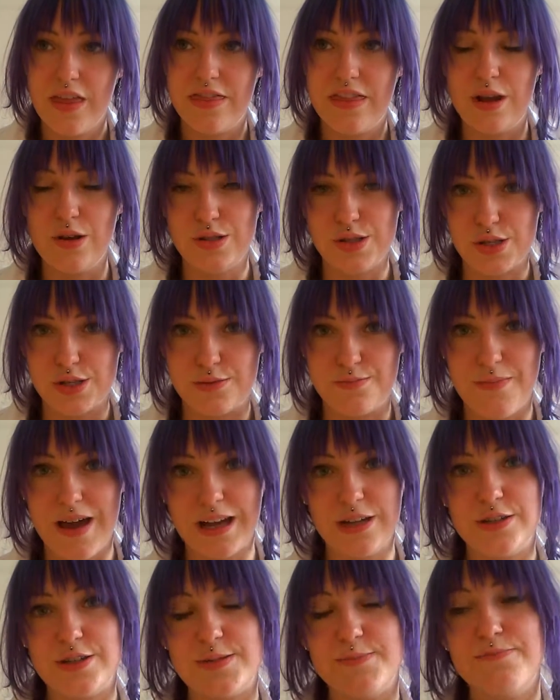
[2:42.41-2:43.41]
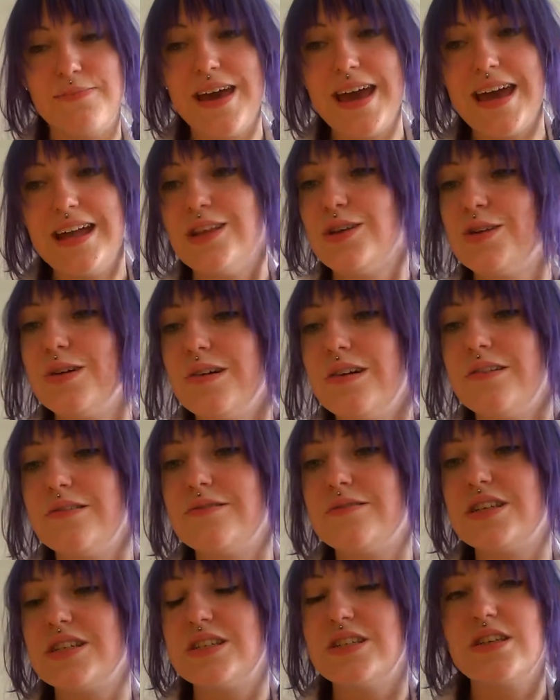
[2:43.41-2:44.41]
There's also Magnus Bane,
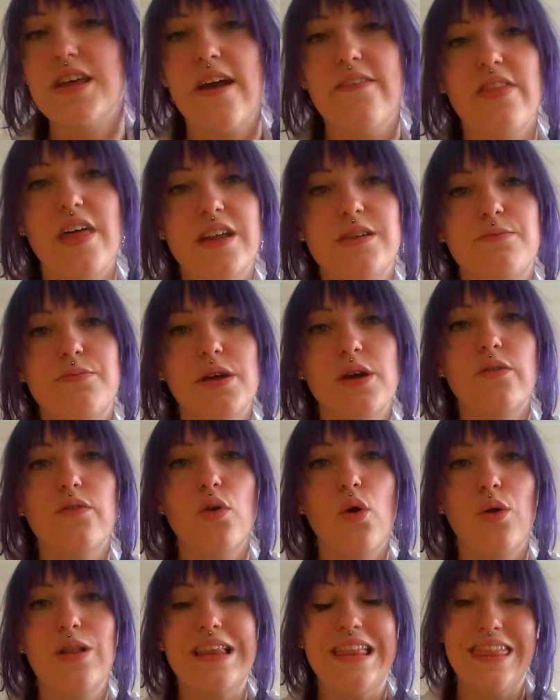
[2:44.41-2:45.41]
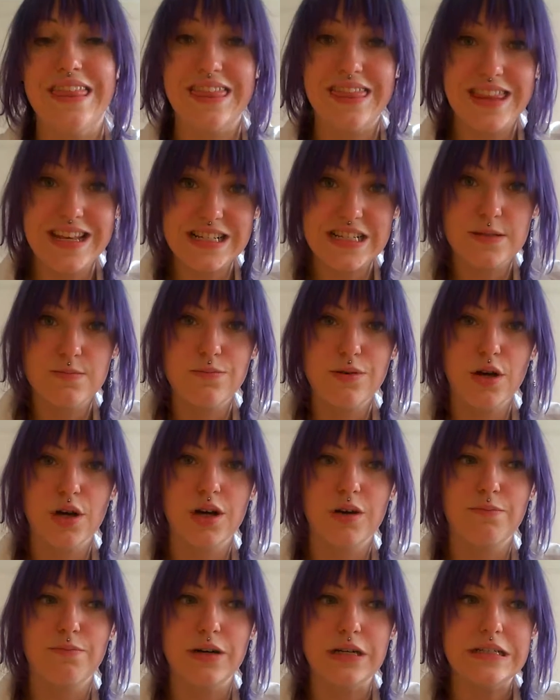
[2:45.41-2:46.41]
who doesn't have that big of a role in this
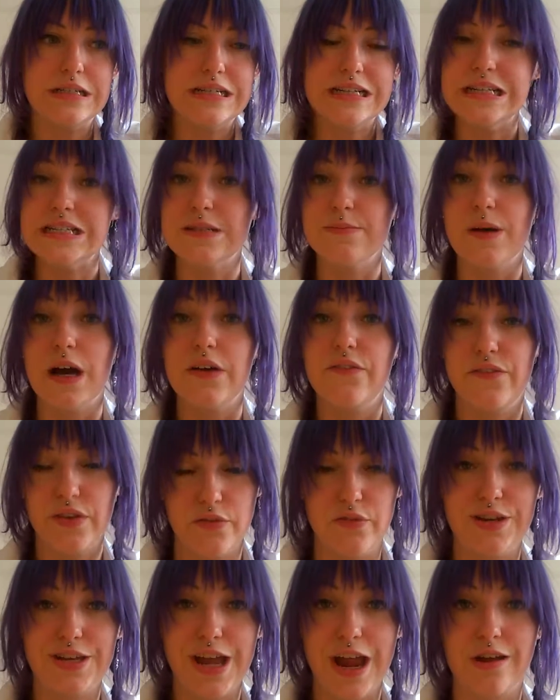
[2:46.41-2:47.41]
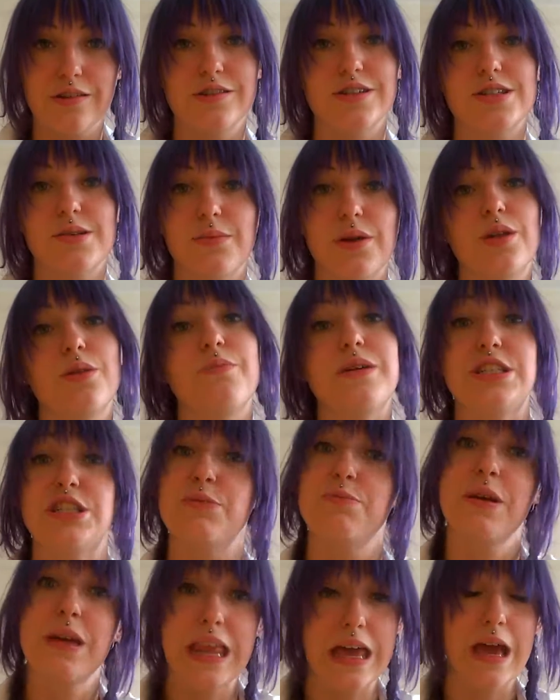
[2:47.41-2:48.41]
book, but he's my favorite character, so I'm gonna
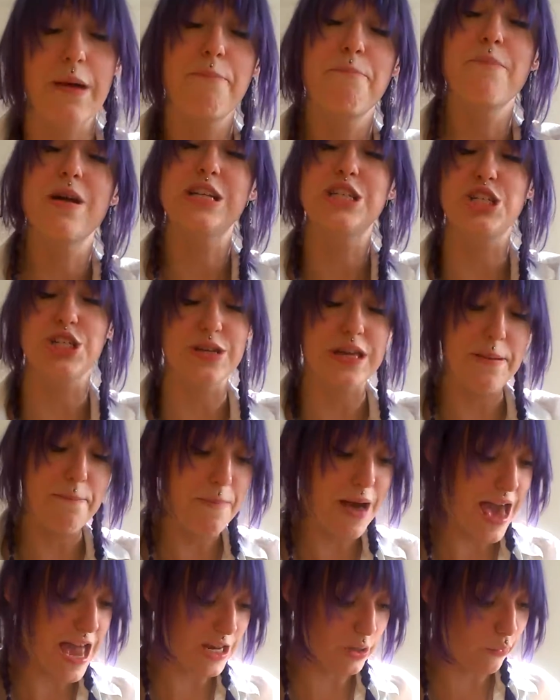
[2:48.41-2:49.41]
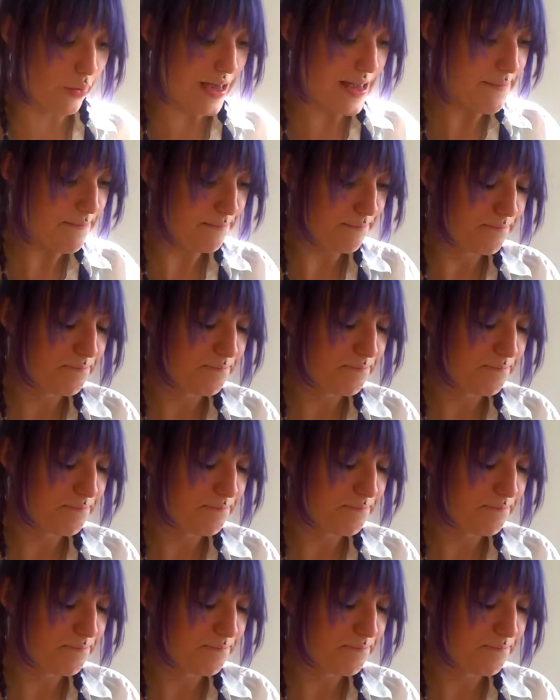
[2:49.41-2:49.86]
mention him anyway.